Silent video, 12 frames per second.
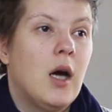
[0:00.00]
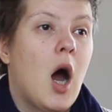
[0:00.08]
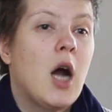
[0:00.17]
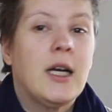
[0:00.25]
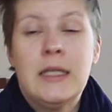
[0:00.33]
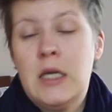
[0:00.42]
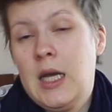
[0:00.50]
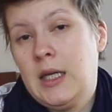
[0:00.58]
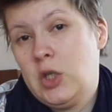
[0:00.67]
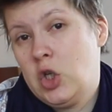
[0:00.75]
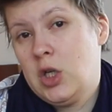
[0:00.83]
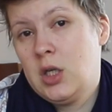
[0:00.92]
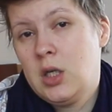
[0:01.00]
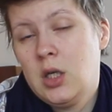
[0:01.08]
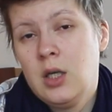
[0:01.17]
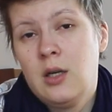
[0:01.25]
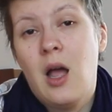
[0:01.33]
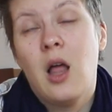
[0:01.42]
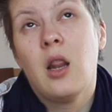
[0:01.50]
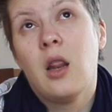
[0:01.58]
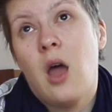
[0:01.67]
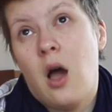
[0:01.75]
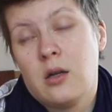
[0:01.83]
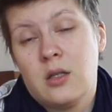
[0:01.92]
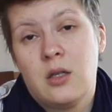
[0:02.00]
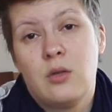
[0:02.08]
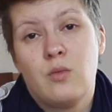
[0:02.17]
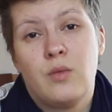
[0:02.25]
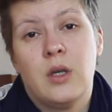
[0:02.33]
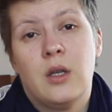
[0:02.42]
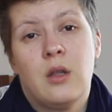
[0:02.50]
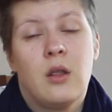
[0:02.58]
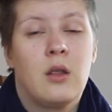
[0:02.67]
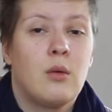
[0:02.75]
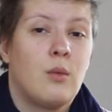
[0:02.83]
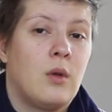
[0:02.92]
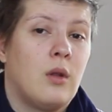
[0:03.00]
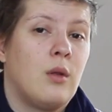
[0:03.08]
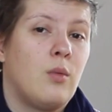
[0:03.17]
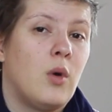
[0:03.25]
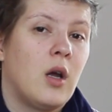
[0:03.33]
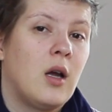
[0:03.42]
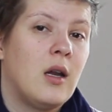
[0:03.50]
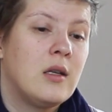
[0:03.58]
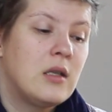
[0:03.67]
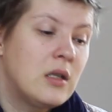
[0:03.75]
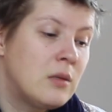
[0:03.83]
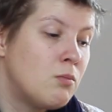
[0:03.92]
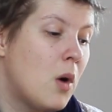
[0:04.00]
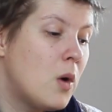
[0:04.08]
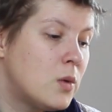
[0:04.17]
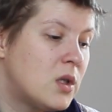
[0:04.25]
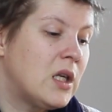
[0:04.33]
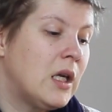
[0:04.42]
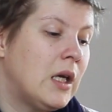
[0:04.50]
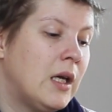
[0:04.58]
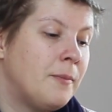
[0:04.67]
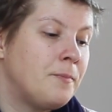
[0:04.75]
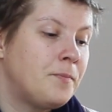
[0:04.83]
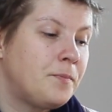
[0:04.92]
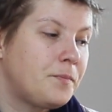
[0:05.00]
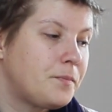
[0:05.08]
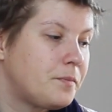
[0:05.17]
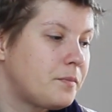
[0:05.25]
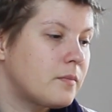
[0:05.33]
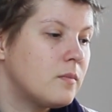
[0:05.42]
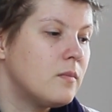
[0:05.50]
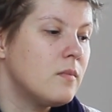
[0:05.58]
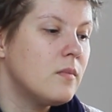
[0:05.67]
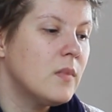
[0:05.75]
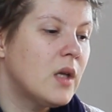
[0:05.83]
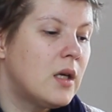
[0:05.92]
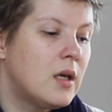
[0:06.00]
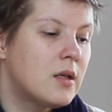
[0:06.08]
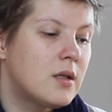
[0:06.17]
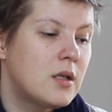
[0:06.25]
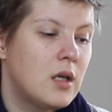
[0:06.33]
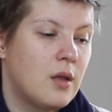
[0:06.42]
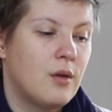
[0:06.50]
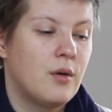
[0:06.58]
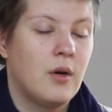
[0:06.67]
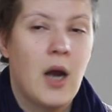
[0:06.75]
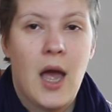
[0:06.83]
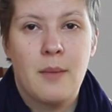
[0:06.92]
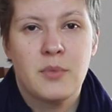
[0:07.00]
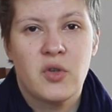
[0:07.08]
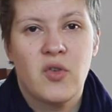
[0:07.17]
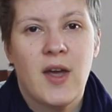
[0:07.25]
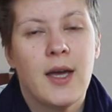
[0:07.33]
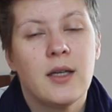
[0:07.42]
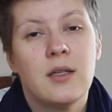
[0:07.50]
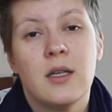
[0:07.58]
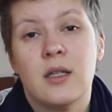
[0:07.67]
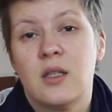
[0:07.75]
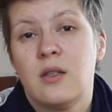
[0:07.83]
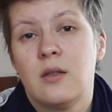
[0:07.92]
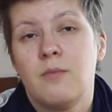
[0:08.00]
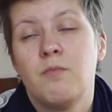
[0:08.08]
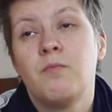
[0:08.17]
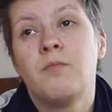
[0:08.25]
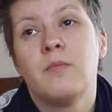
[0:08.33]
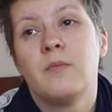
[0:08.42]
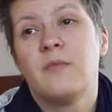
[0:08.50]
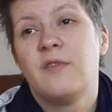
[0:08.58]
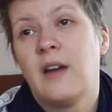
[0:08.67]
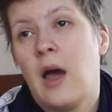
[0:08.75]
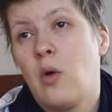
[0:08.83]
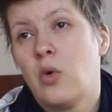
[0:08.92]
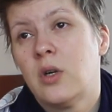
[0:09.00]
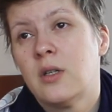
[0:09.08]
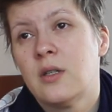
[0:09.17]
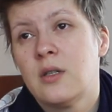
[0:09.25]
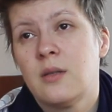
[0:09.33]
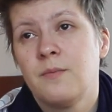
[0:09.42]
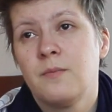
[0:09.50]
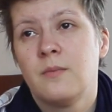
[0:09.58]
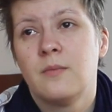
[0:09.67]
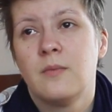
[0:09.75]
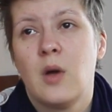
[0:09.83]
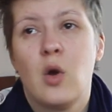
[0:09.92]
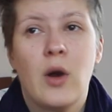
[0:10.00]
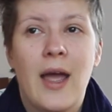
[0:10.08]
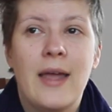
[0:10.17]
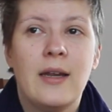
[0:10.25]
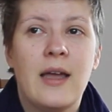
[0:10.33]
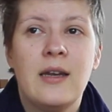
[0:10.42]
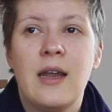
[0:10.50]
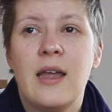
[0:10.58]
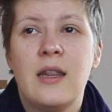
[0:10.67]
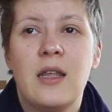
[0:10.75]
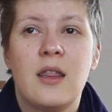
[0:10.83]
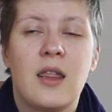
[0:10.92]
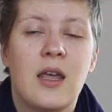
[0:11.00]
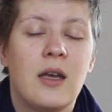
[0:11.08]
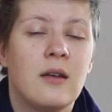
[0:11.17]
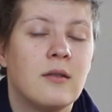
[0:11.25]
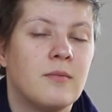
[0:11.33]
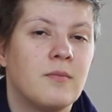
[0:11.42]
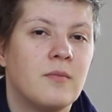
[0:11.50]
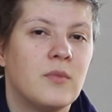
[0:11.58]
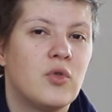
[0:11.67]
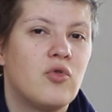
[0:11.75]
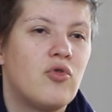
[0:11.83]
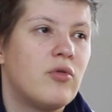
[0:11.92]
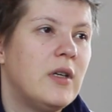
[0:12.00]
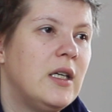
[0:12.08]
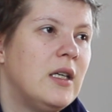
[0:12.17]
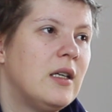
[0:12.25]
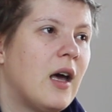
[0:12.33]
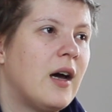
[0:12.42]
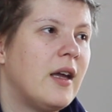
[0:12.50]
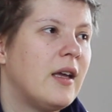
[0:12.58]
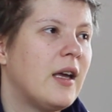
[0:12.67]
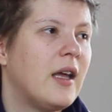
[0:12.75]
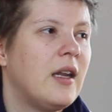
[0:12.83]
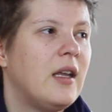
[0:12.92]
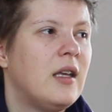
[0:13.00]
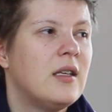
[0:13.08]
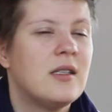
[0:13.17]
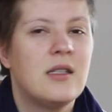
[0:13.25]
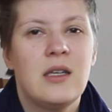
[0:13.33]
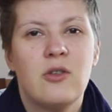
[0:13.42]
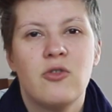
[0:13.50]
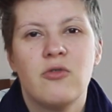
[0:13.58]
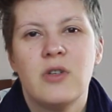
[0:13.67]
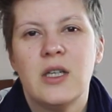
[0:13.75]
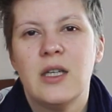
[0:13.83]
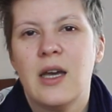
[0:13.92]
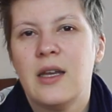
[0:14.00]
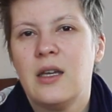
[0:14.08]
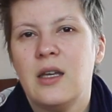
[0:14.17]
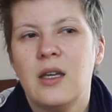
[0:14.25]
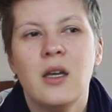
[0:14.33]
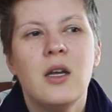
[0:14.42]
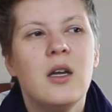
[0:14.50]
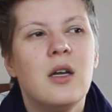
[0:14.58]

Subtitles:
architecture a lot with watercolors. It's mostly, it's either abstract, it's flowers, or anything tree-like, any scenery, any